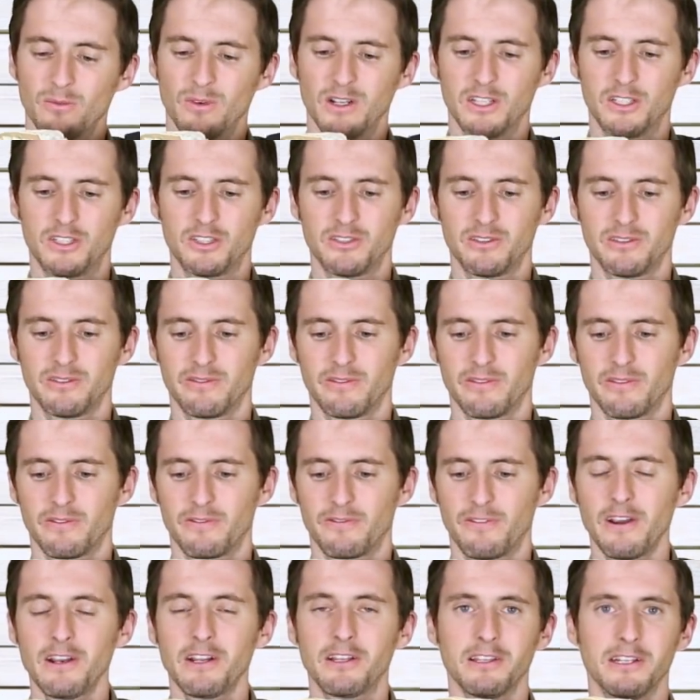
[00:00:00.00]
which
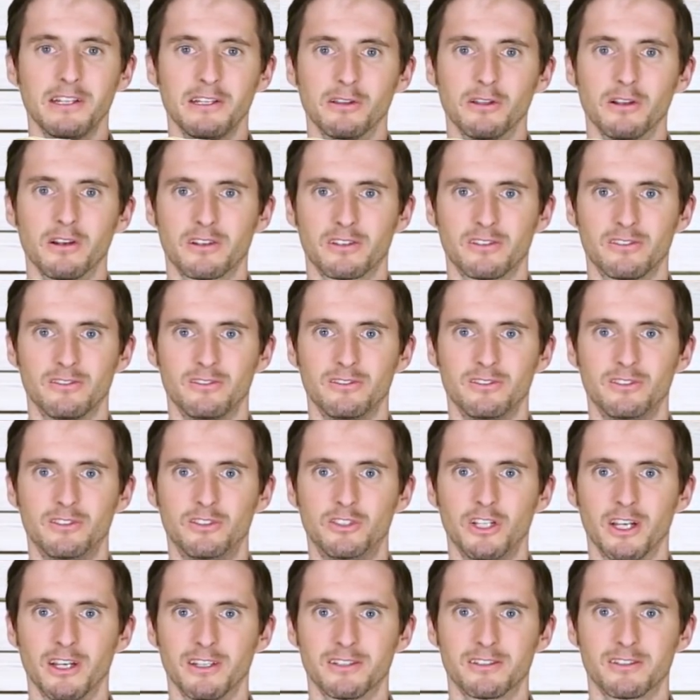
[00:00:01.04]
frankly looks
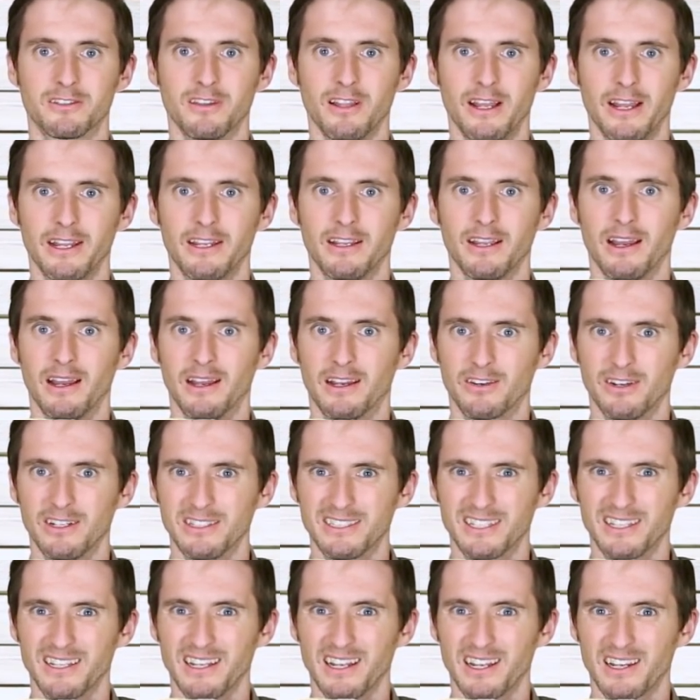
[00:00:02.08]
just like a
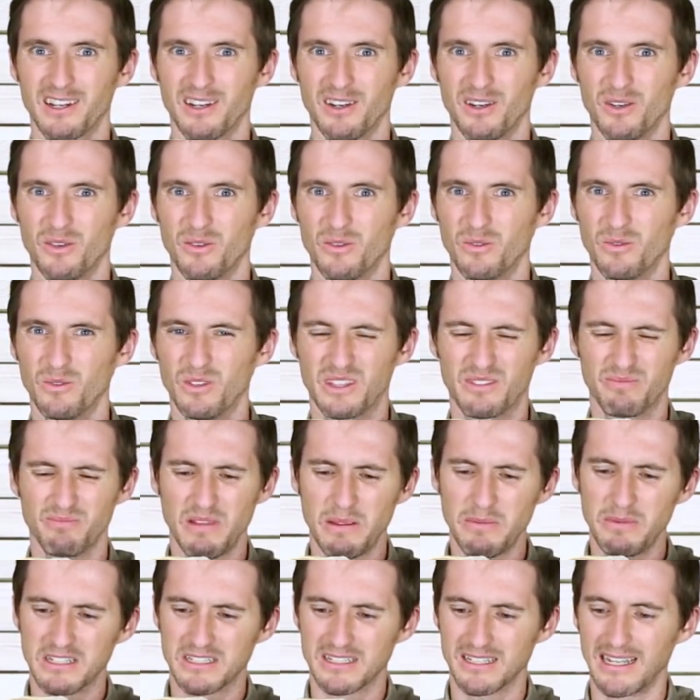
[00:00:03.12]
crested gecko with
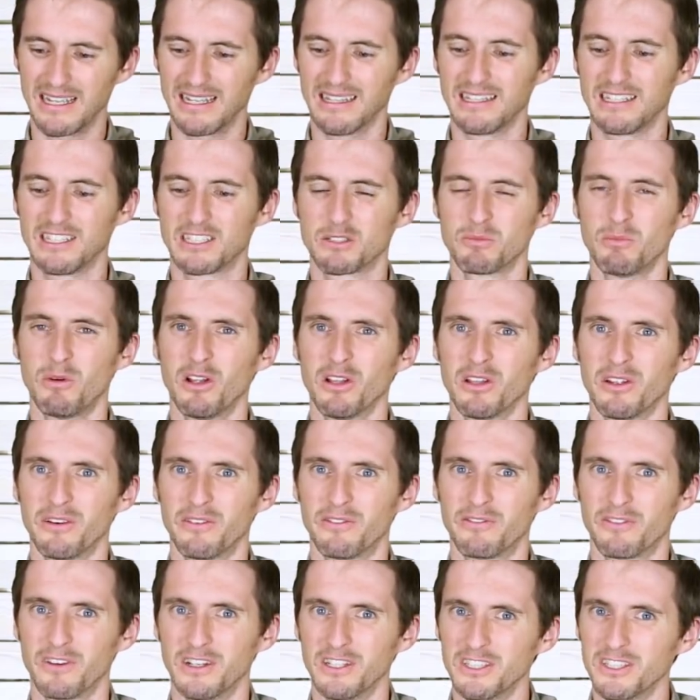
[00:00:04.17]
maybe slightly smaller
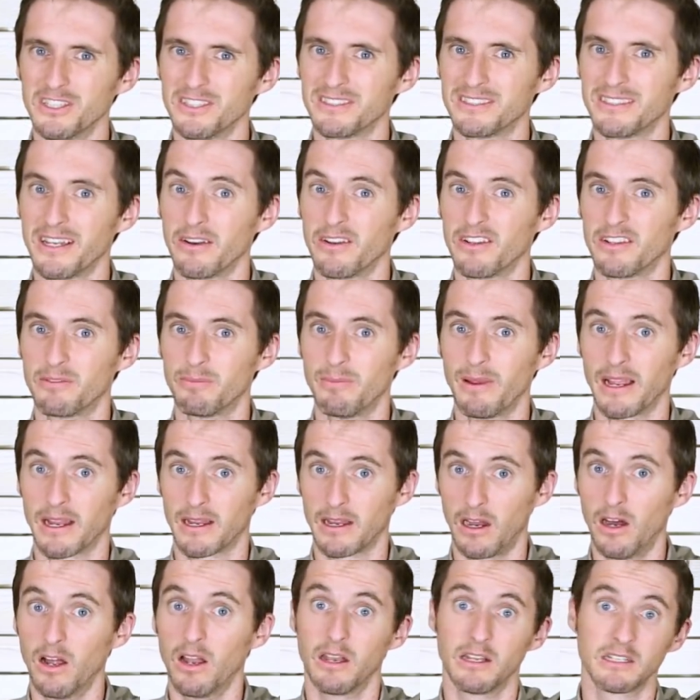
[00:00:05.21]
fringes down its
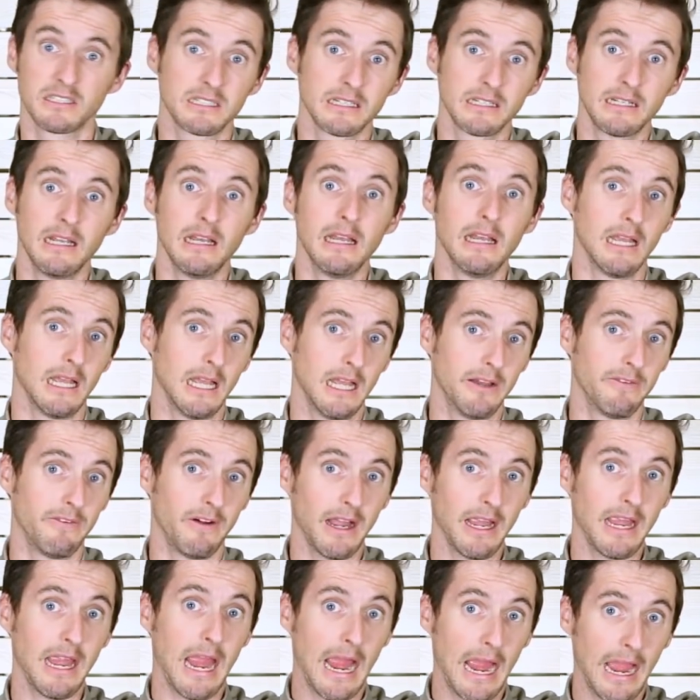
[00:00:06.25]
back. Honestly, if
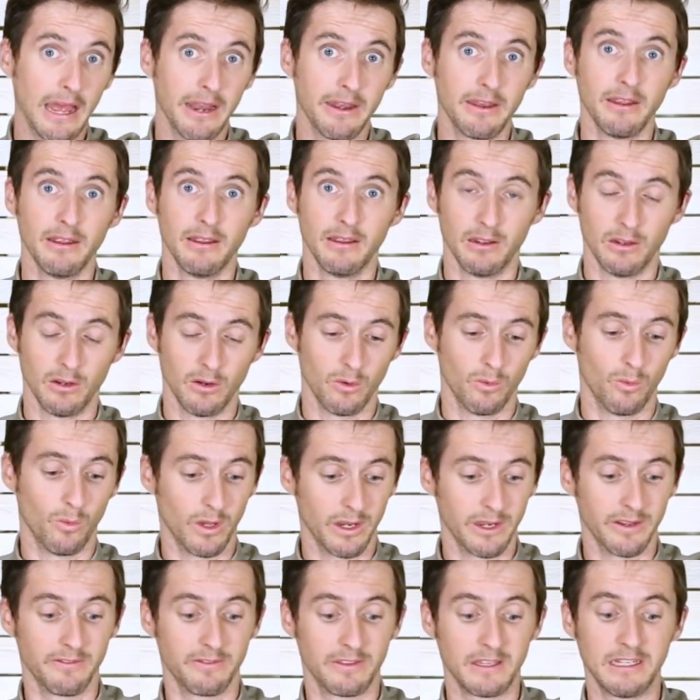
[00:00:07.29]
I had
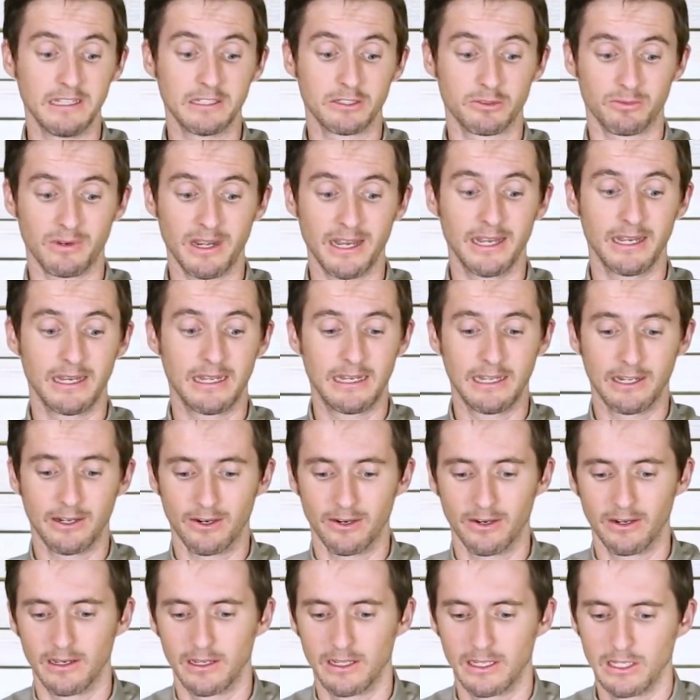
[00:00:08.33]
one of these right here,
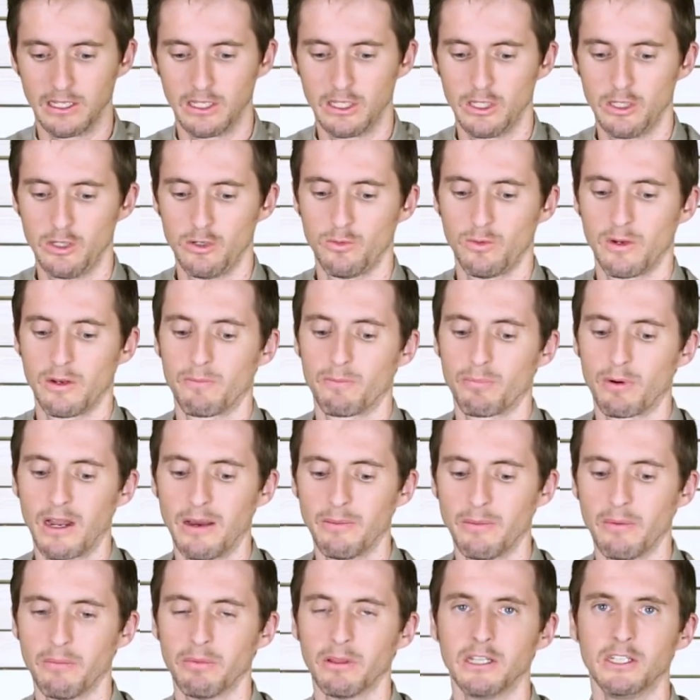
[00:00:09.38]
you would
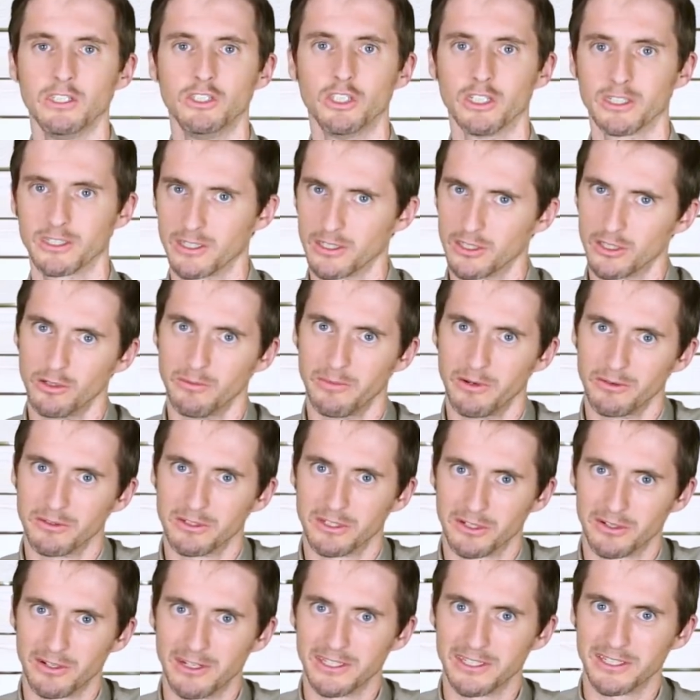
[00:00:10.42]
probably just assume it
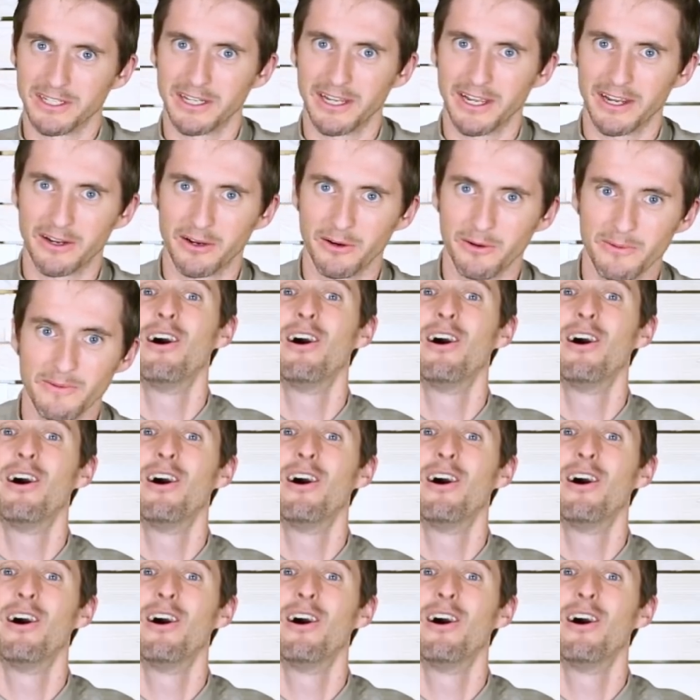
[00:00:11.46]
was a crested gecko.